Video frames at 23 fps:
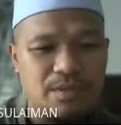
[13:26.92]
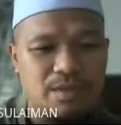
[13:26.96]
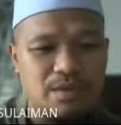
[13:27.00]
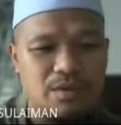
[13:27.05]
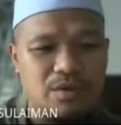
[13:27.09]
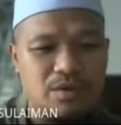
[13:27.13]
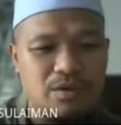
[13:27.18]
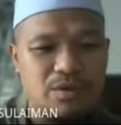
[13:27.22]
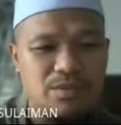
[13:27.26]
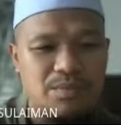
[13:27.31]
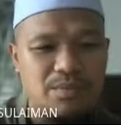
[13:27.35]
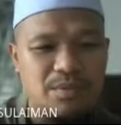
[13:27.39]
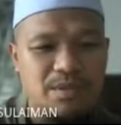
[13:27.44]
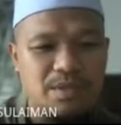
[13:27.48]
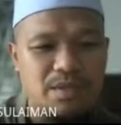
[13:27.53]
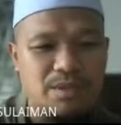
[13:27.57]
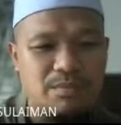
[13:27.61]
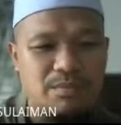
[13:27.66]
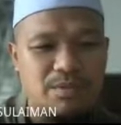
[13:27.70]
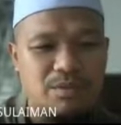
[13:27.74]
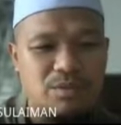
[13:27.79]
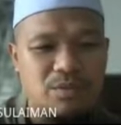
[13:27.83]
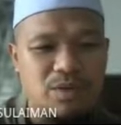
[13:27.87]
Offspring
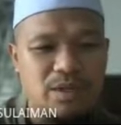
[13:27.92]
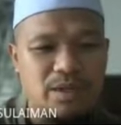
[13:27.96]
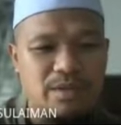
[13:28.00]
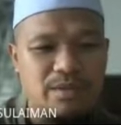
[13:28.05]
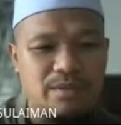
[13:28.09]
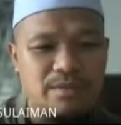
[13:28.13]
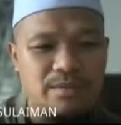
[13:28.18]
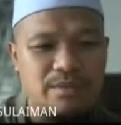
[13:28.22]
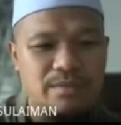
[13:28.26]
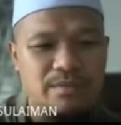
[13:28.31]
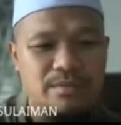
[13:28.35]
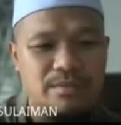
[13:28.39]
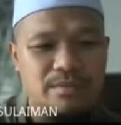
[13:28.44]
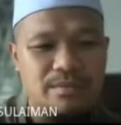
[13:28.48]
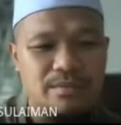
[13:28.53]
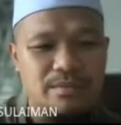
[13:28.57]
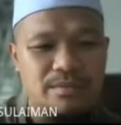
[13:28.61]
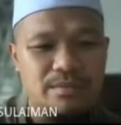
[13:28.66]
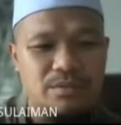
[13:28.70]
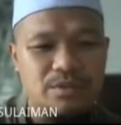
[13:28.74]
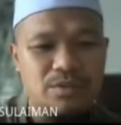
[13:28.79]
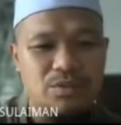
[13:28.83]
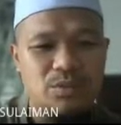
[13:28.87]
number 1
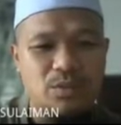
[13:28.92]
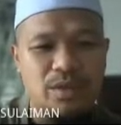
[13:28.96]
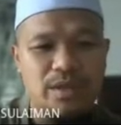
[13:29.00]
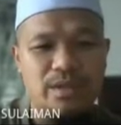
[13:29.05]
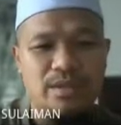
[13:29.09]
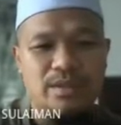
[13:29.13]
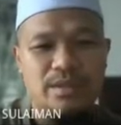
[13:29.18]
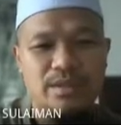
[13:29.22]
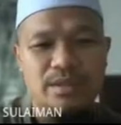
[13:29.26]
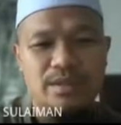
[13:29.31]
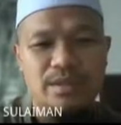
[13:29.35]
is what?